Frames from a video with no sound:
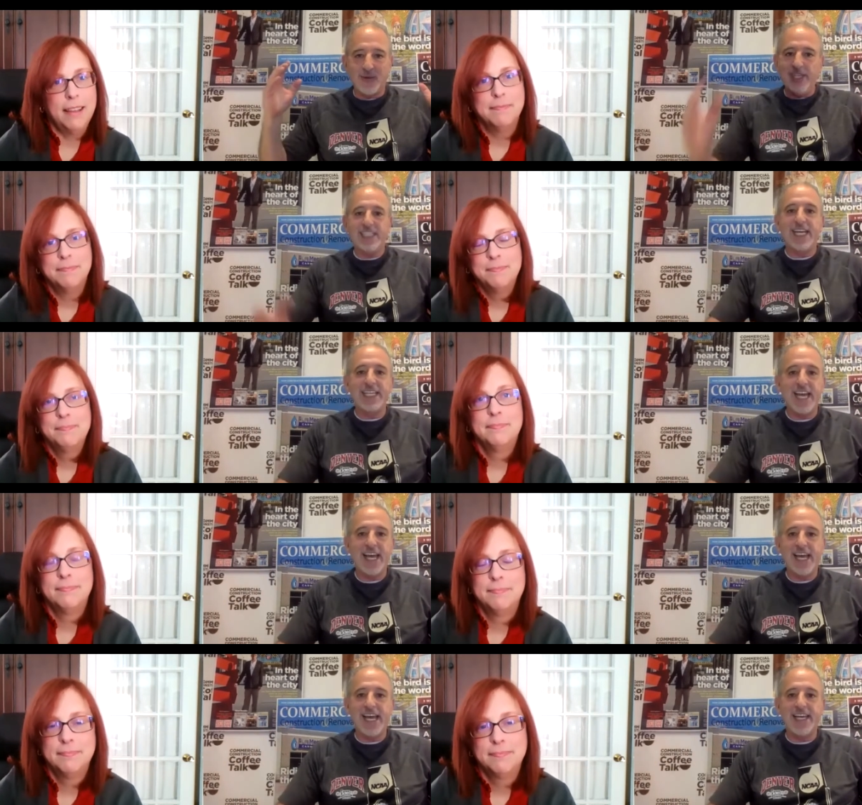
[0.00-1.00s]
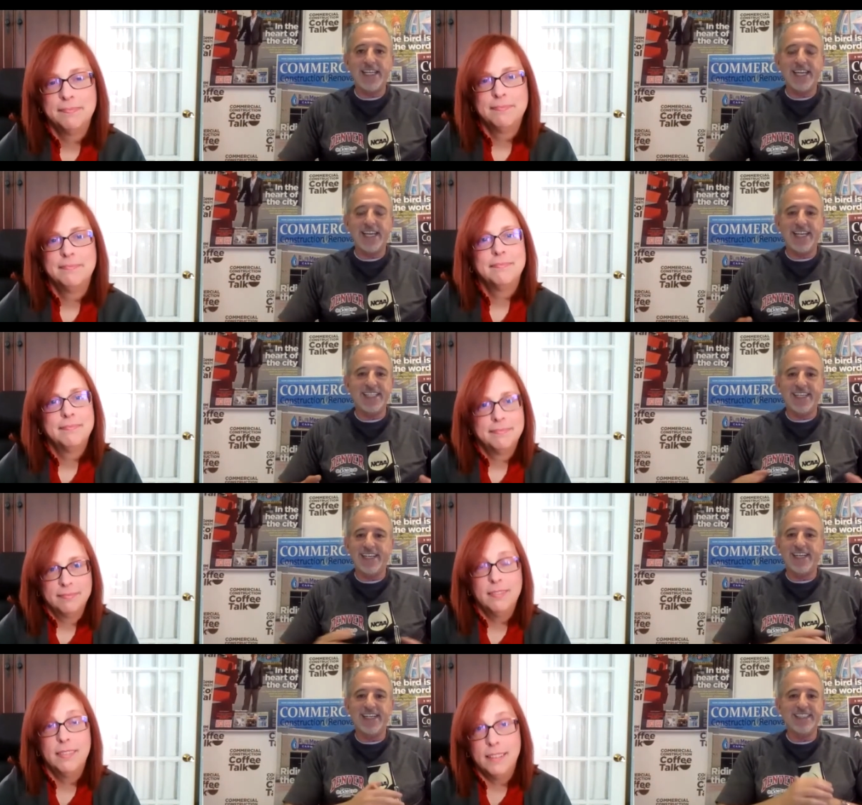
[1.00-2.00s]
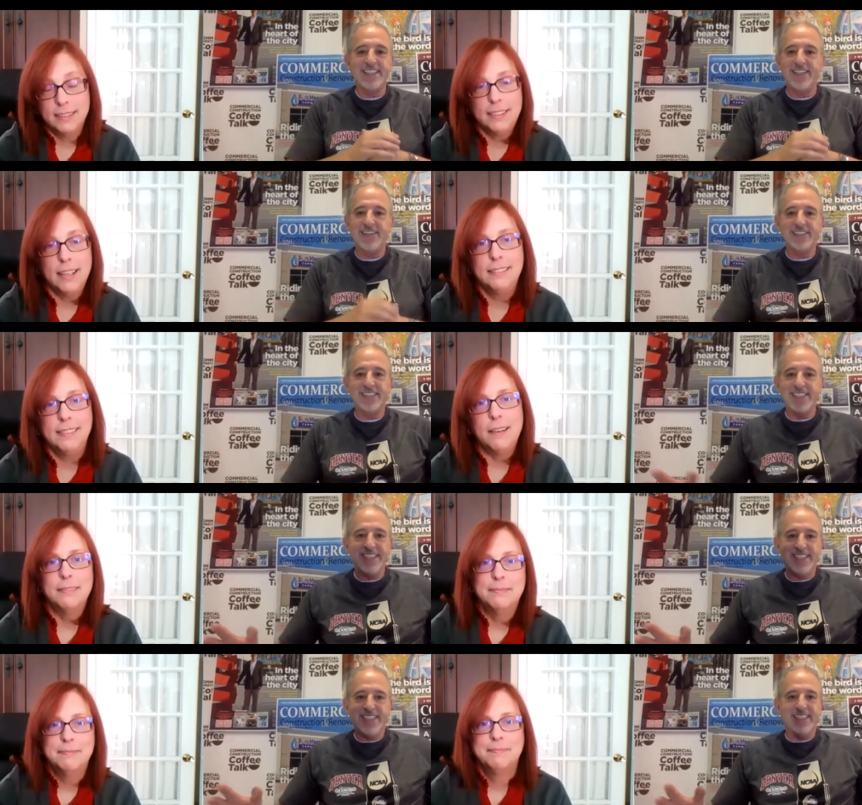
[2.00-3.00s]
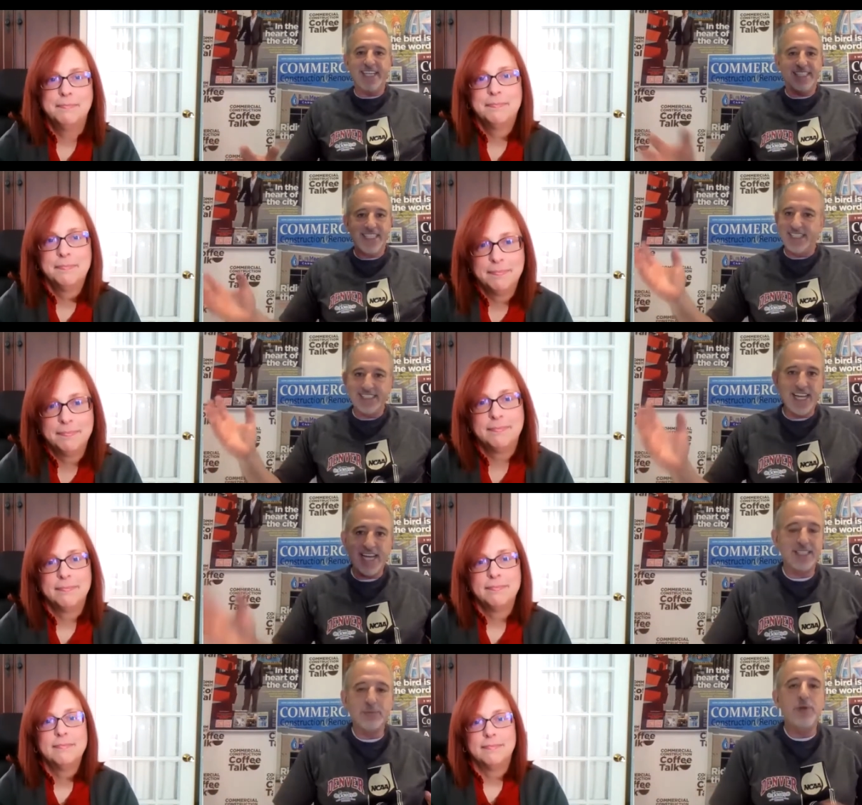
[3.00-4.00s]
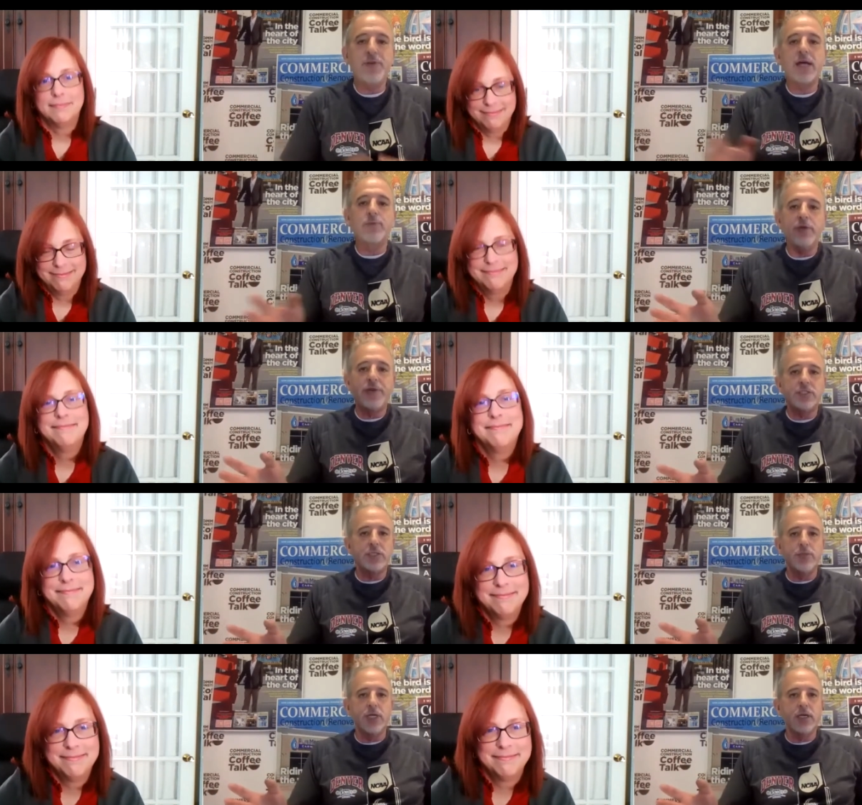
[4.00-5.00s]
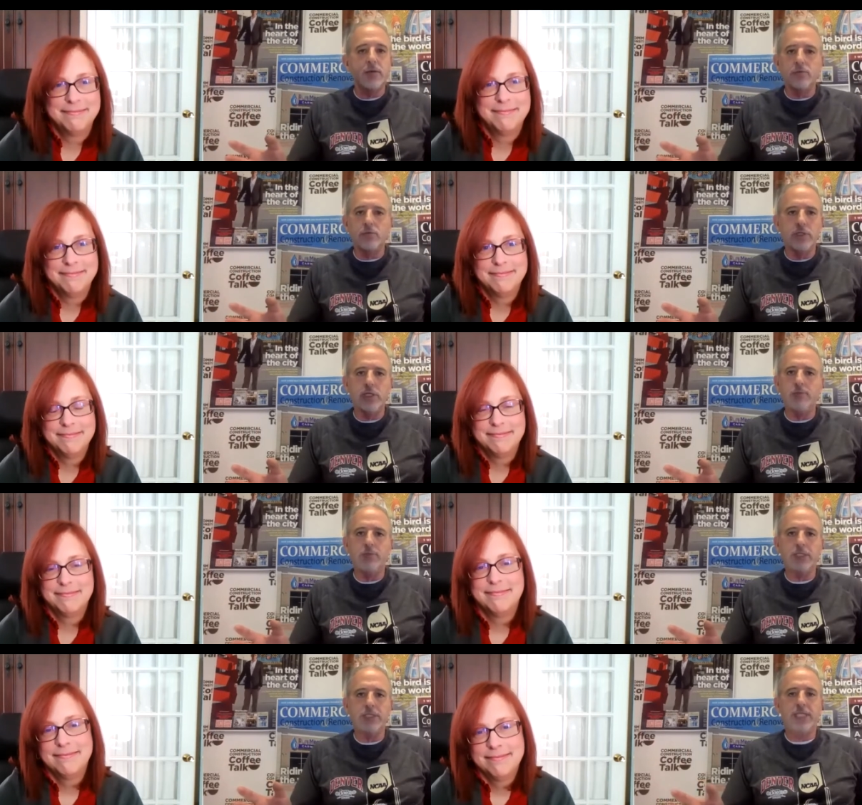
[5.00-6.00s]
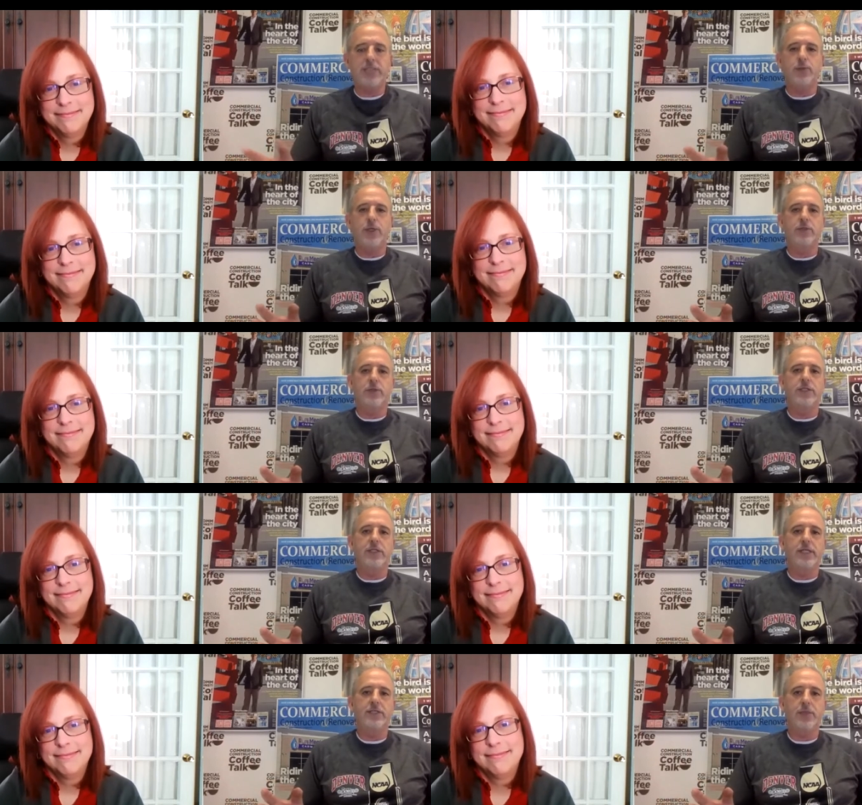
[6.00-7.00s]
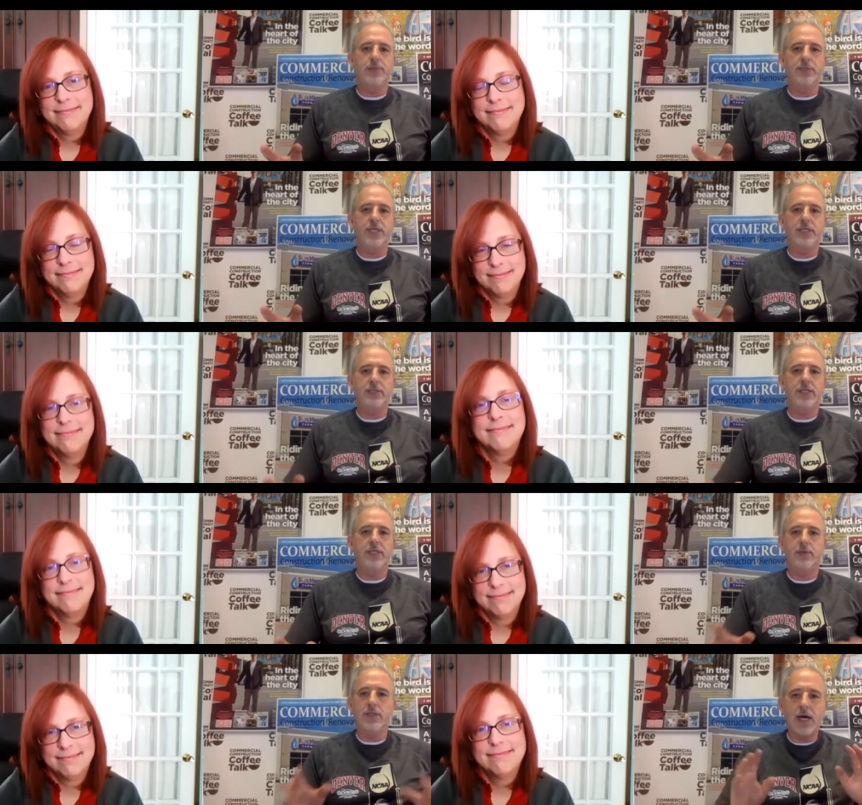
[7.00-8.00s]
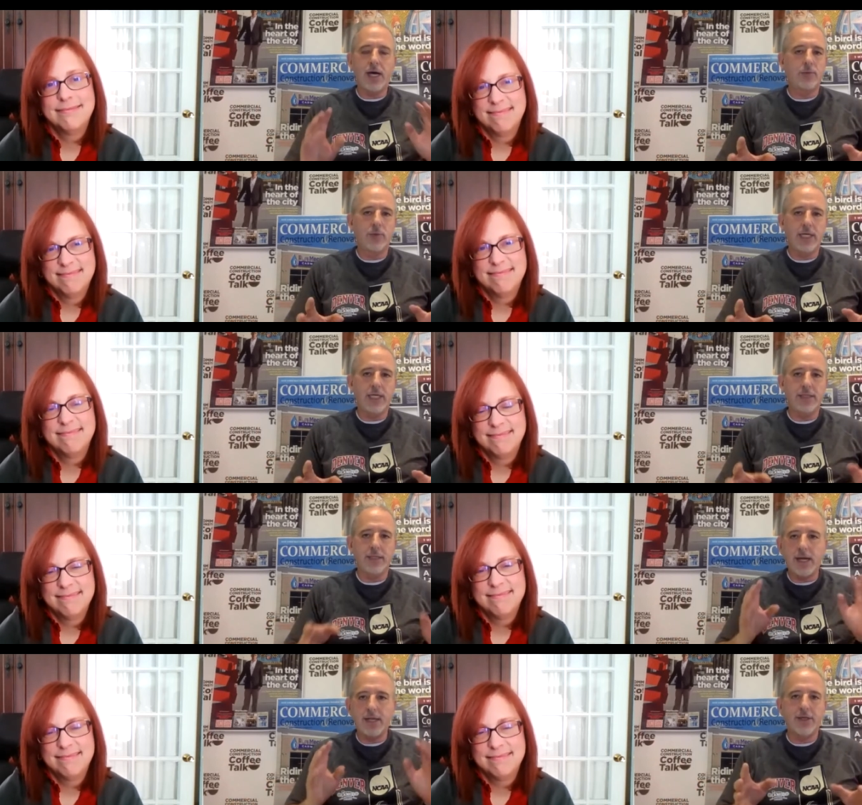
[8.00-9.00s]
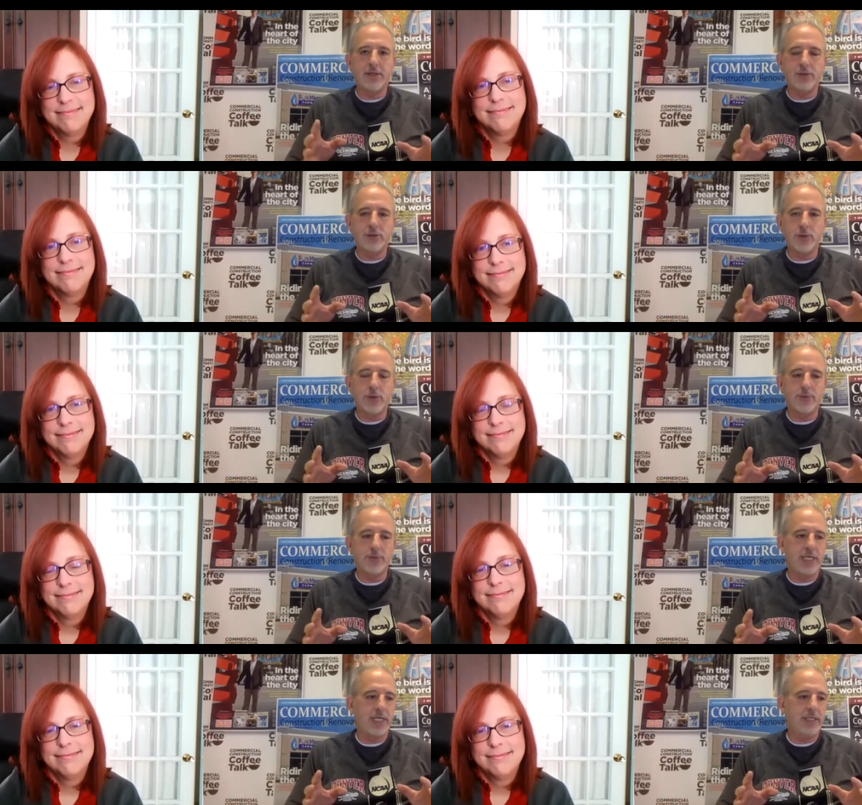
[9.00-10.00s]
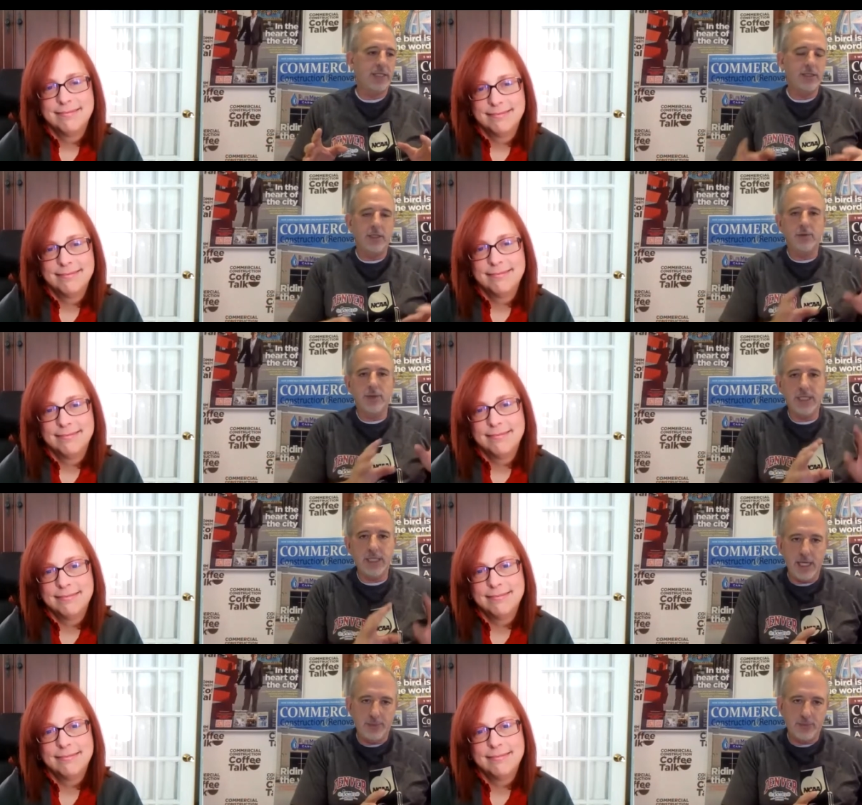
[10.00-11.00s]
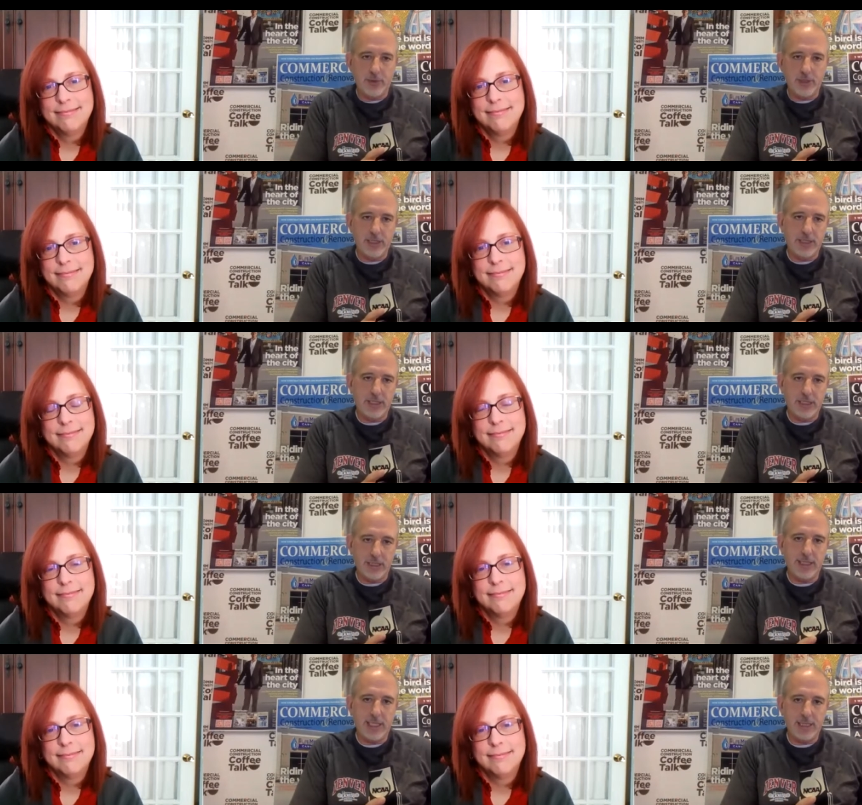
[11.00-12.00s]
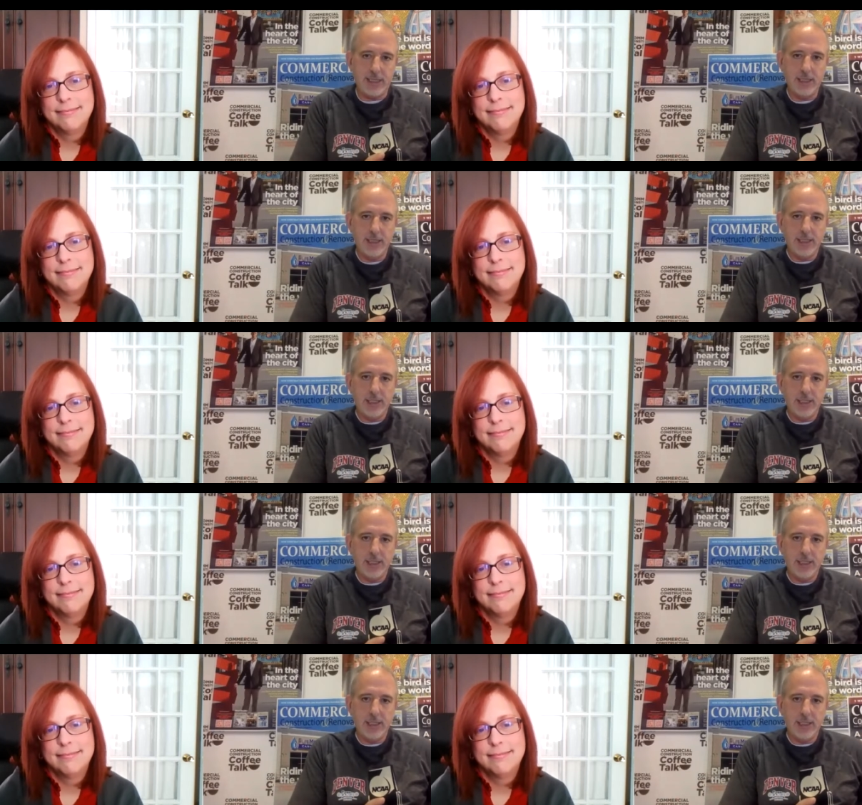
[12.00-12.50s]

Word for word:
Speaker 1: yeah. the weekend ahead, and uh, the you sun know, is out. Yeah, yeah, exactly. We've had we've had some uh, really really nasty weather over the last couple days. Uh, a lot of rain, a lot of thunderstorms, and uh, you know, in April in, in Atlanta,